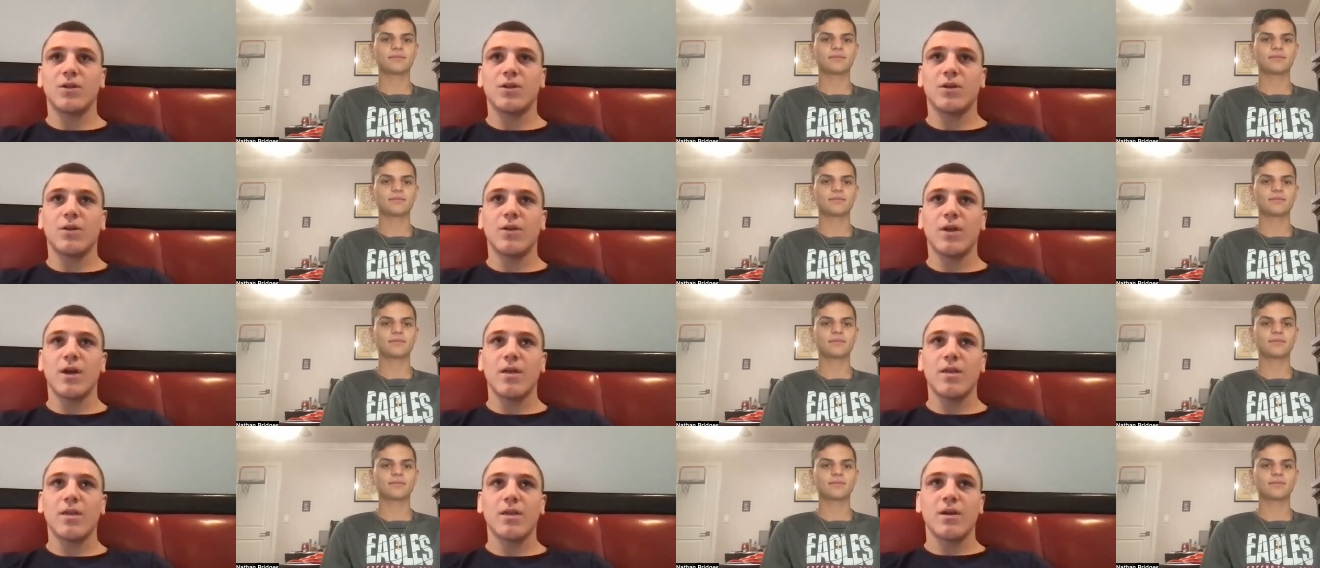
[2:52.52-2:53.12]
Speaker 1: and all
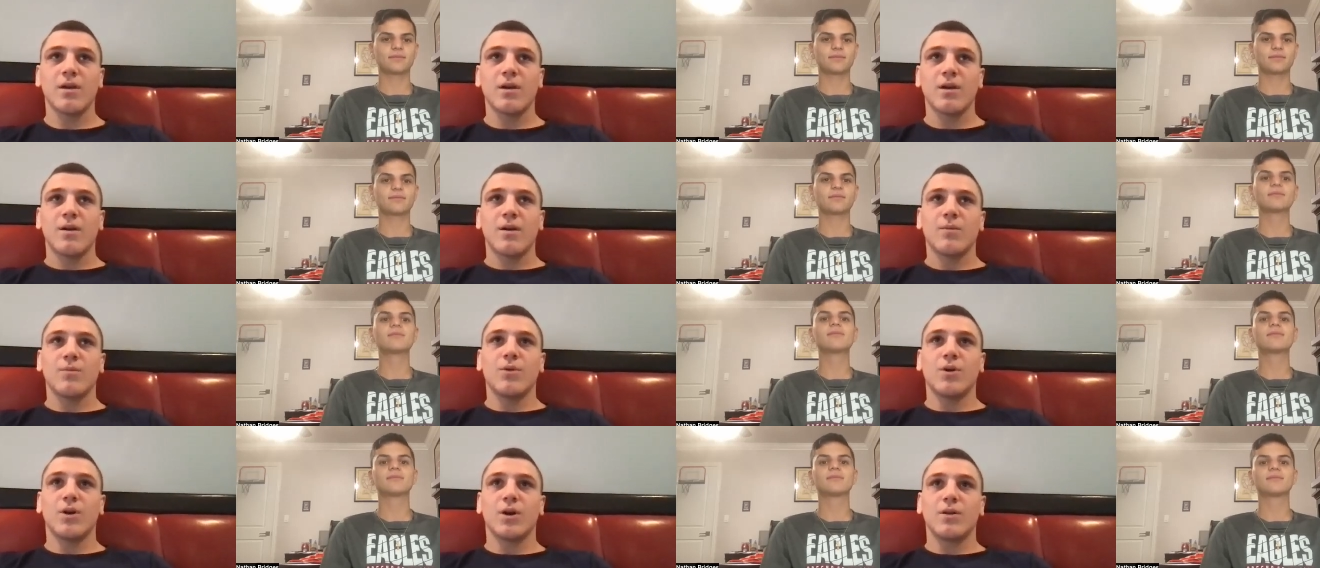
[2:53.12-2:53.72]
that.
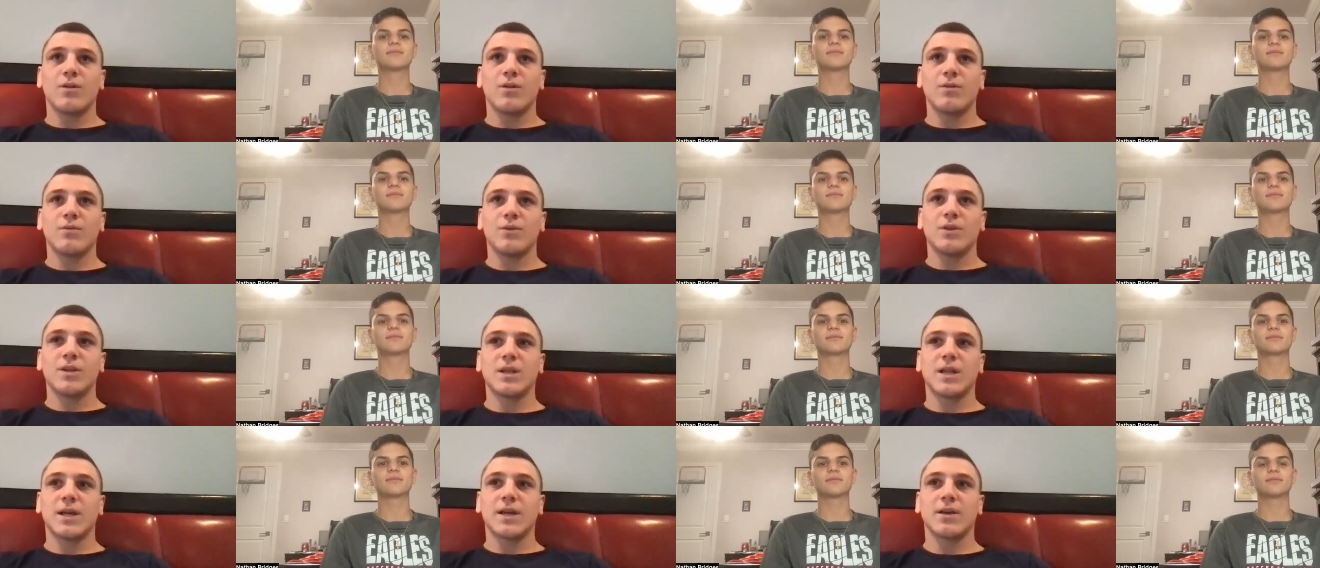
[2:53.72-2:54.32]
But we
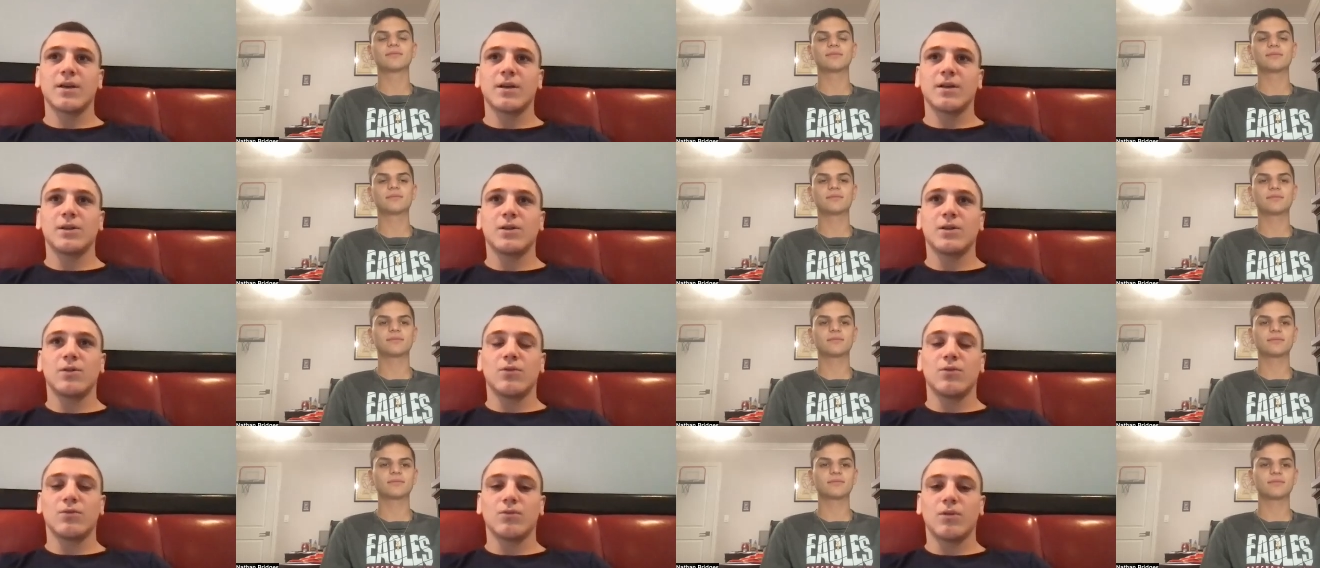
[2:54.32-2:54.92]
did like a
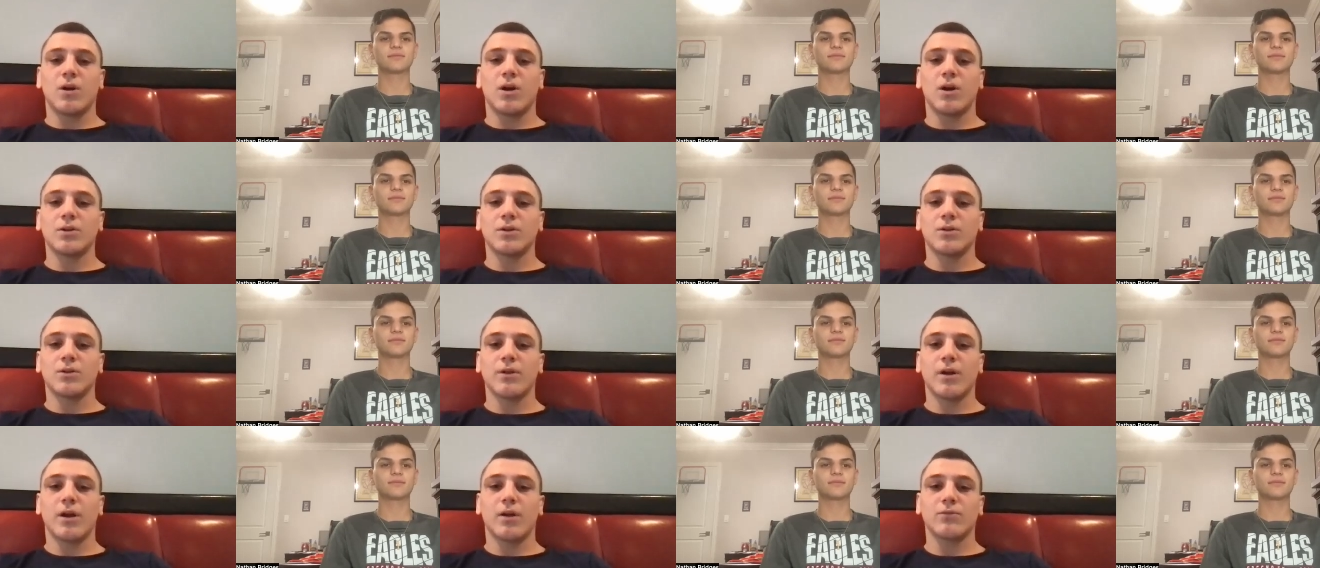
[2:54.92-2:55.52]
little
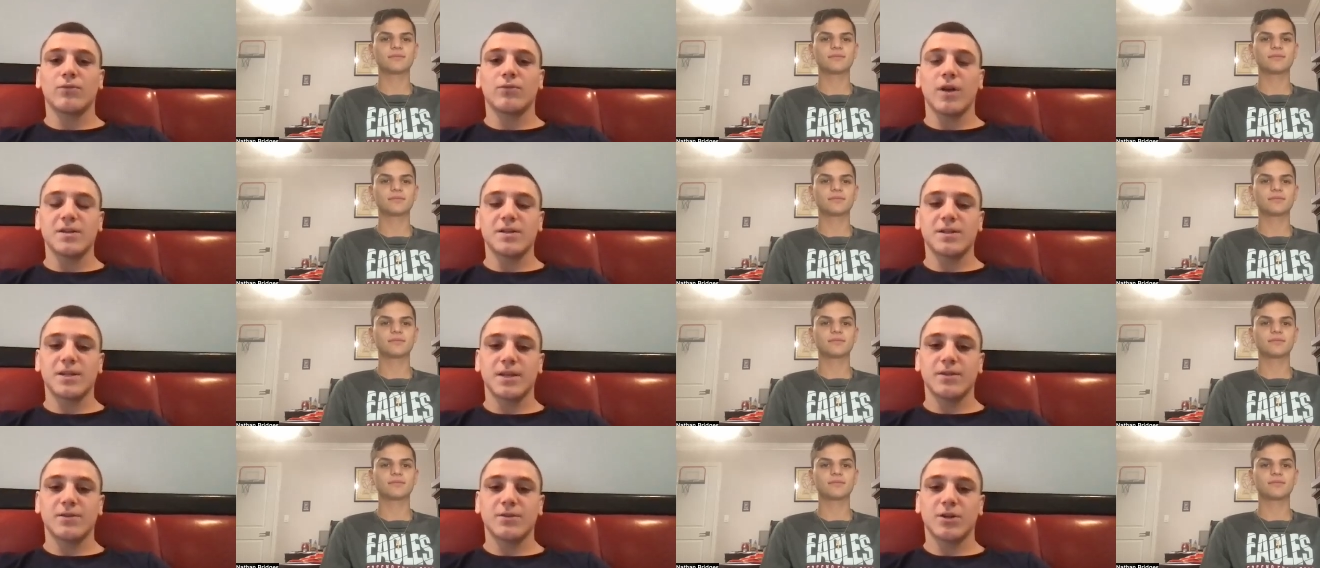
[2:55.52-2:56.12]
underground
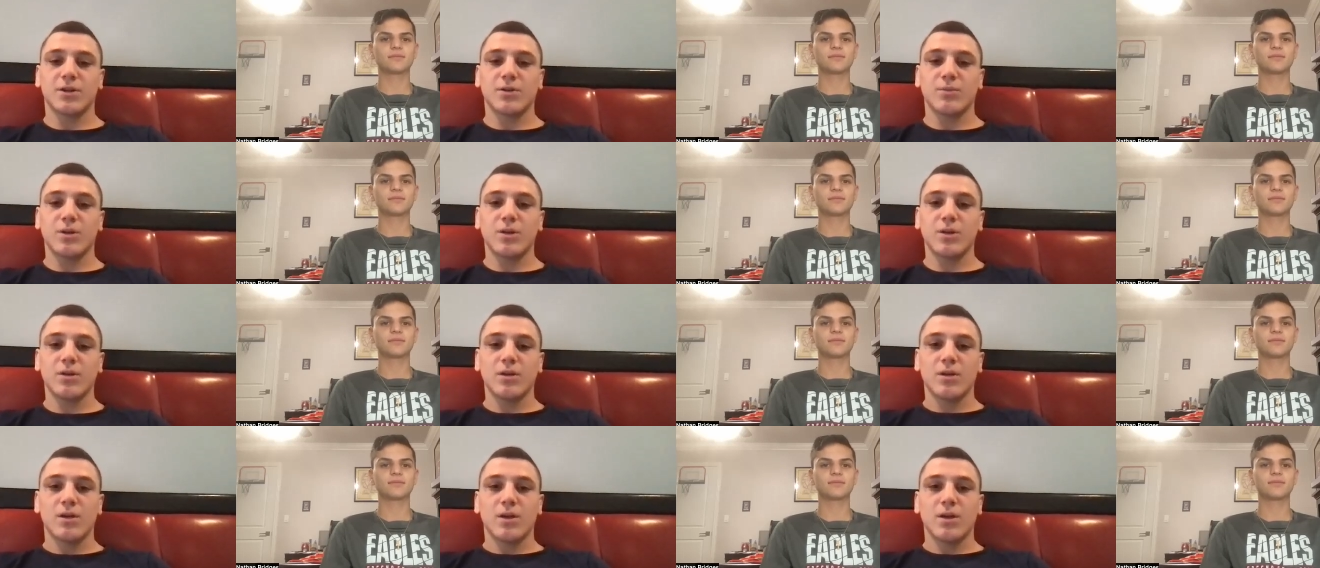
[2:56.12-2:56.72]
wrestling
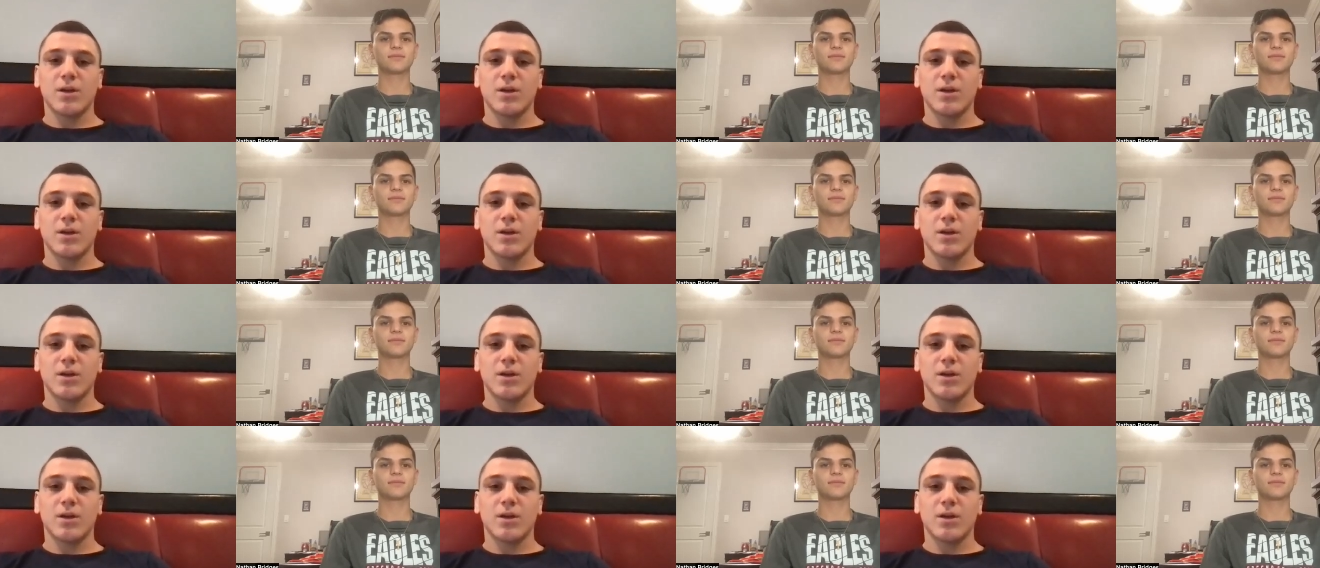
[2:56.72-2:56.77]
tournament